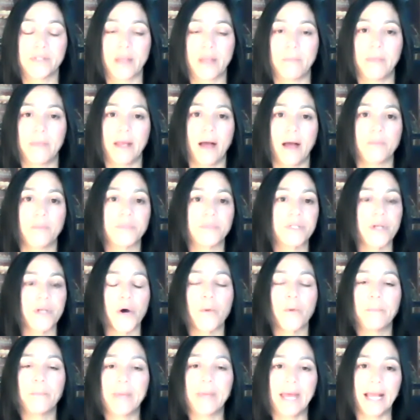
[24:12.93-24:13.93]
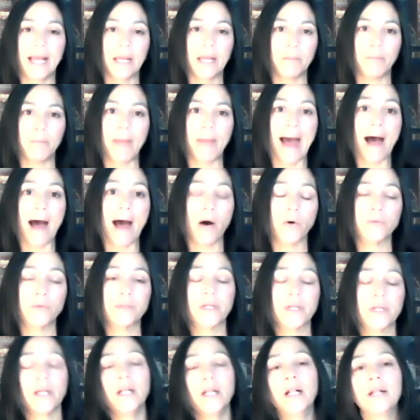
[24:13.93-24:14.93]
that become so big and
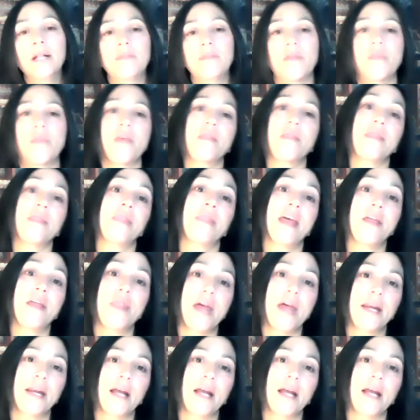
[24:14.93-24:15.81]
bound that then they